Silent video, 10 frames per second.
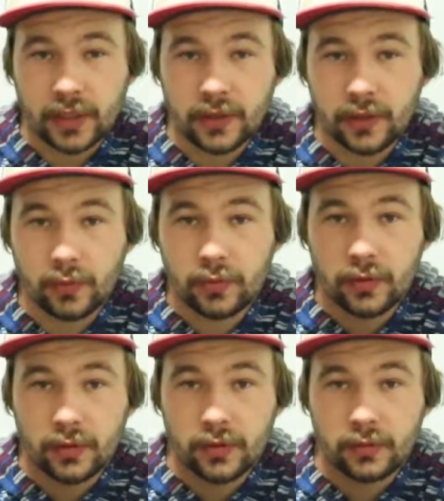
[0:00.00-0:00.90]
can do,
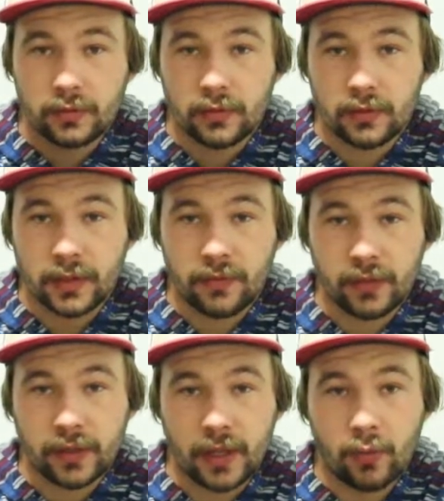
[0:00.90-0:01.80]

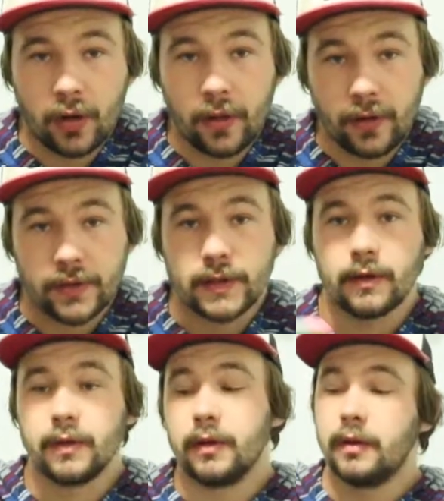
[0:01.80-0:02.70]
definitely get one of those.
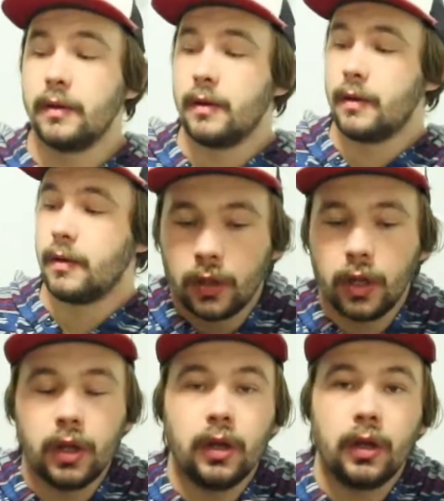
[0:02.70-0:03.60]

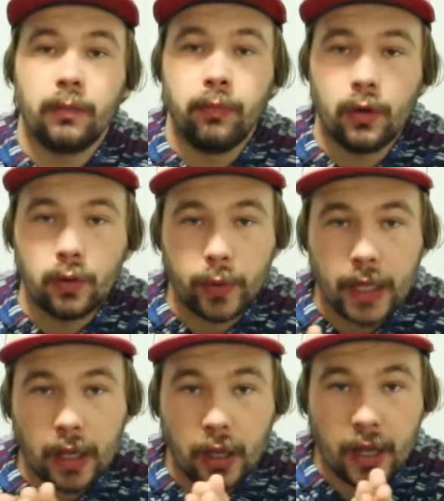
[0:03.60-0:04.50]
Boy, we got
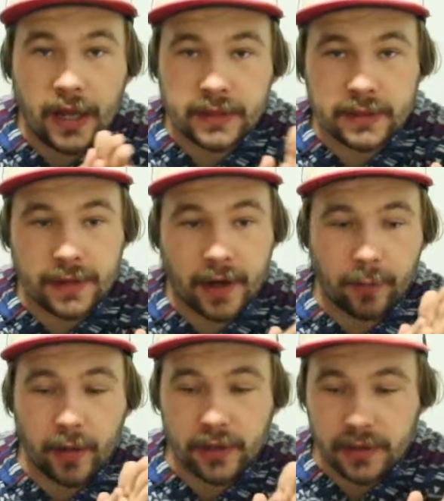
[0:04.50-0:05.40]
a lot to talk
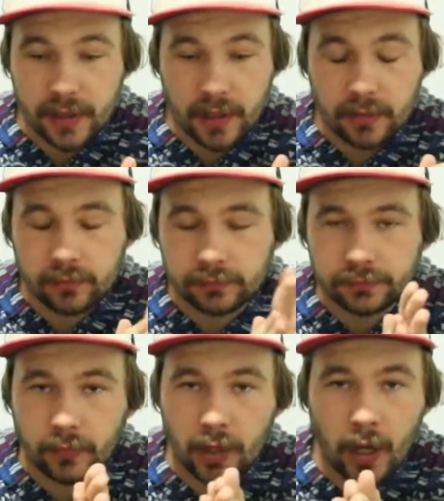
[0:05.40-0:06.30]
about today.
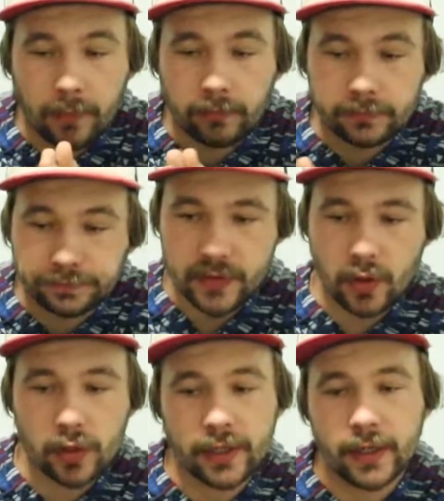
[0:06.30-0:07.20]
Okay, so
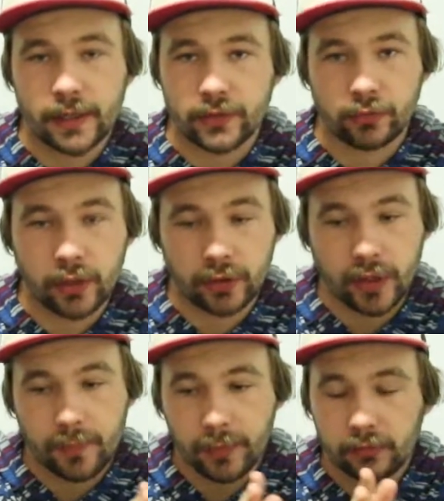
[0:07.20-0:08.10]
our next
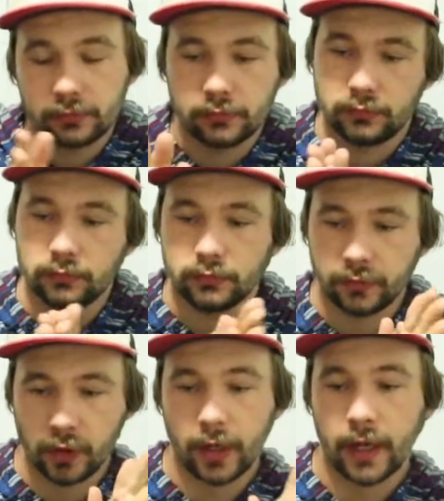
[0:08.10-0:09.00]
runner-up
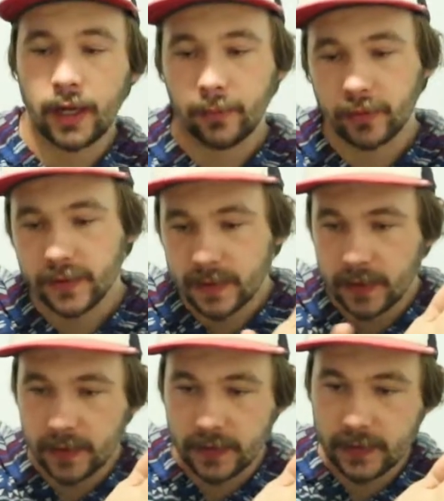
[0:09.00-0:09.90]
for our cameras
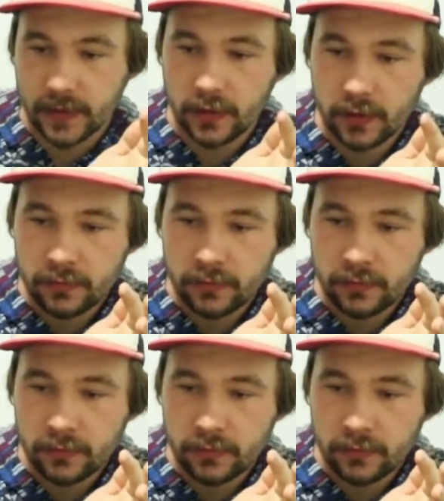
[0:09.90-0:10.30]
is